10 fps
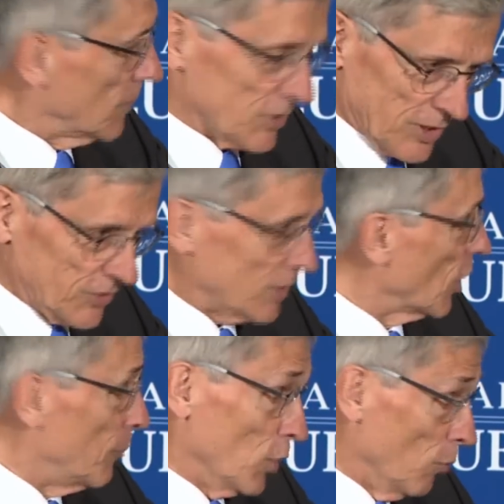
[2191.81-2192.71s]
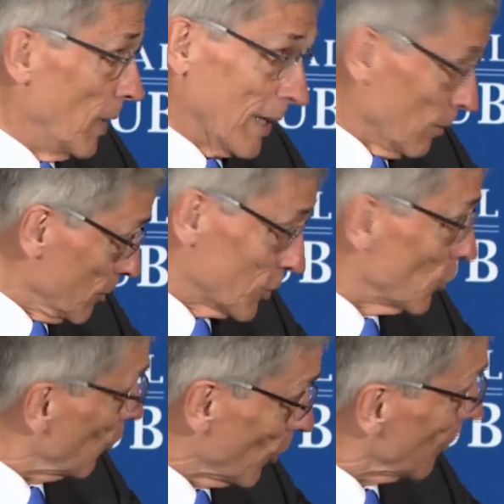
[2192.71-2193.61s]
as I said, our pill bottles
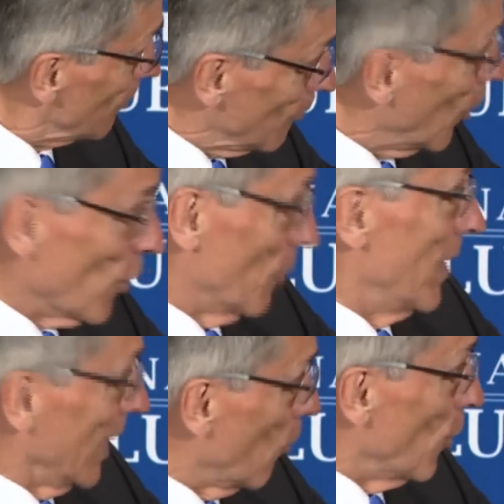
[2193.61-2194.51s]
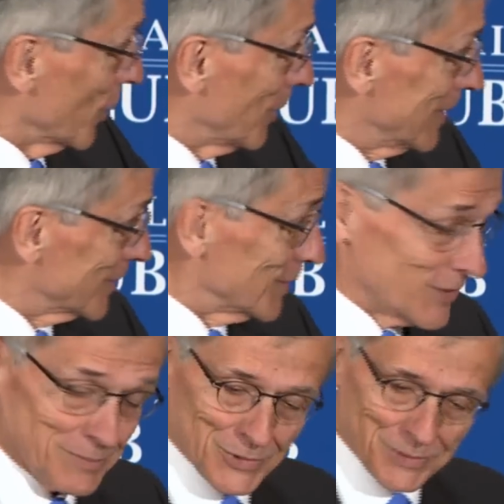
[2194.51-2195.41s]
or automatic watering
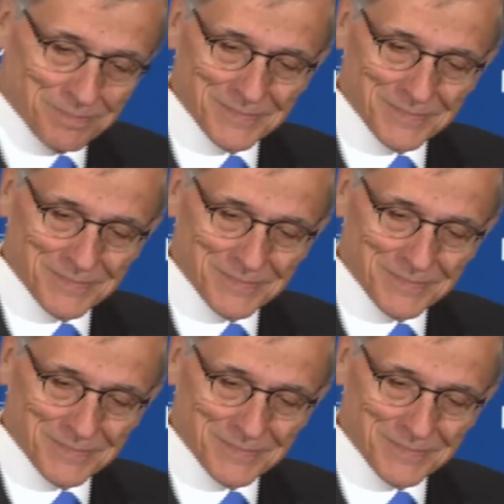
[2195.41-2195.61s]
systems.